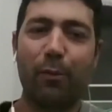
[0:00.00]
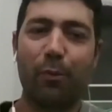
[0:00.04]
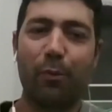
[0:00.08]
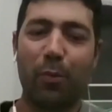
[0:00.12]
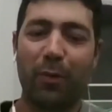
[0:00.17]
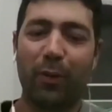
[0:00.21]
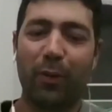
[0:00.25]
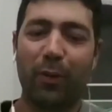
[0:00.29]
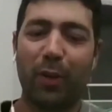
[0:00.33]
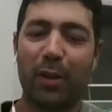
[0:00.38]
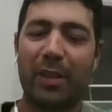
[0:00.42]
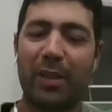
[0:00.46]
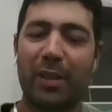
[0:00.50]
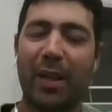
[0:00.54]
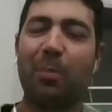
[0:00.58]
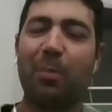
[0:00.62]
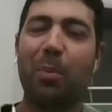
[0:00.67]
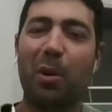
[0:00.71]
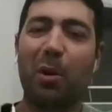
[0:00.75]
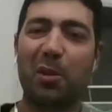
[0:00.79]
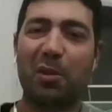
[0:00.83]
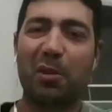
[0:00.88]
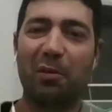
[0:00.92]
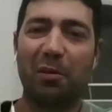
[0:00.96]
we've lost that
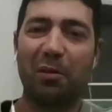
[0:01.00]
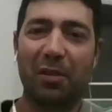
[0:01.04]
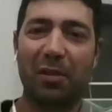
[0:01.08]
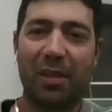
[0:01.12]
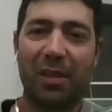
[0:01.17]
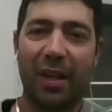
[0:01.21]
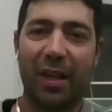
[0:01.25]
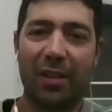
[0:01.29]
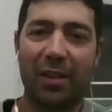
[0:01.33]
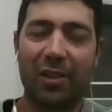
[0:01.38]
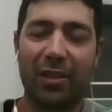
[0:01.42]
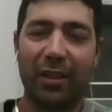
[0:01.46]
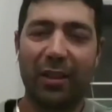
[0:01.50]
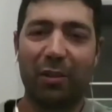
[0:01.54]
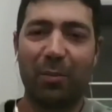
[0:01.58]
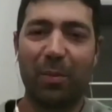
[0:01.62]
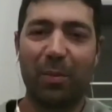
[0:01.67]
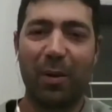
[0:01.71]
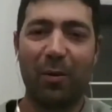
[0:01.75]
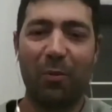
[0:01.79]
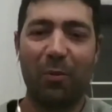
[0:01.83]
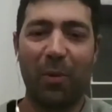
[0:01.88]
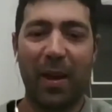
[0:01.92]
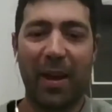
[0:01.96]
personal touch a little
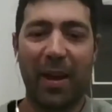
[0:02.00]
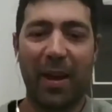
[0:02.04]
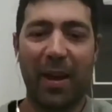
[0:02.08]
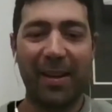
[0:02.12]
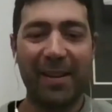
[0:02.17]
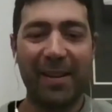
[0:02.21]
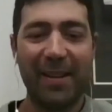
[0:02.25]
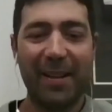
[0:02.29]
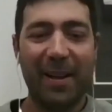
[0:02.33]
bit, where